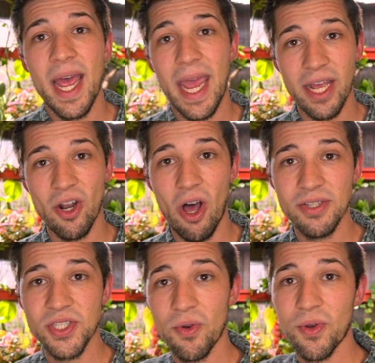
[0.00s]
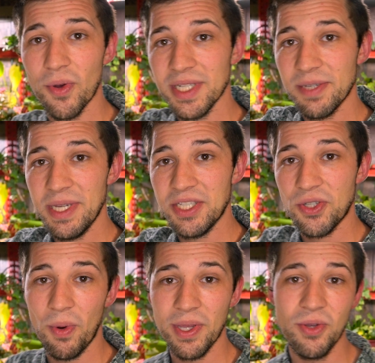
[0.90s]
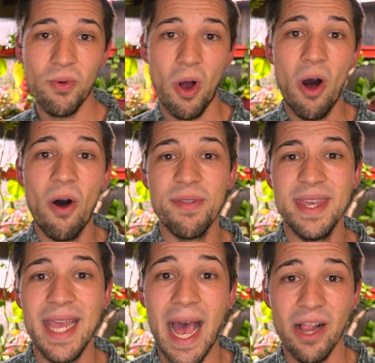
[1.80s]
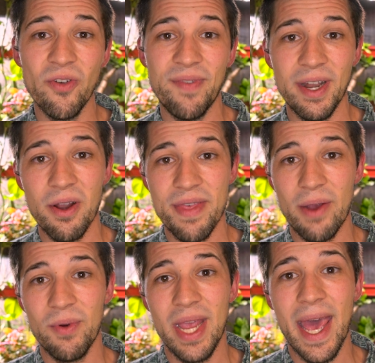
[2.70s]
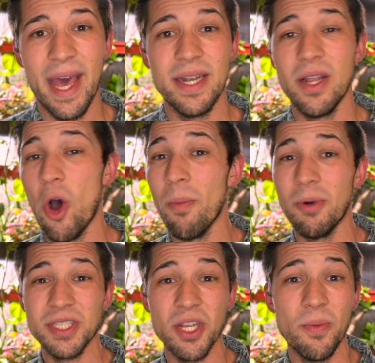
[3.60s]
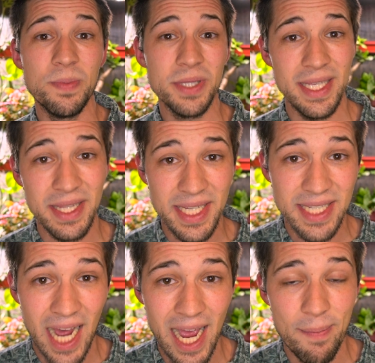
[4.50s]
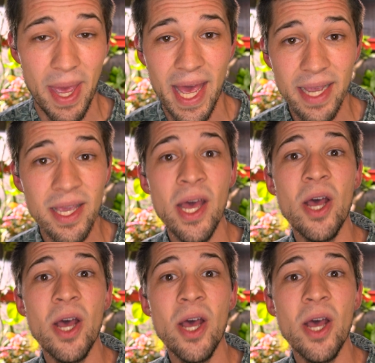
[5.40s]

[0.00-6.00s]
And also going to be showing you all the aloe vera that we had almost completely die back.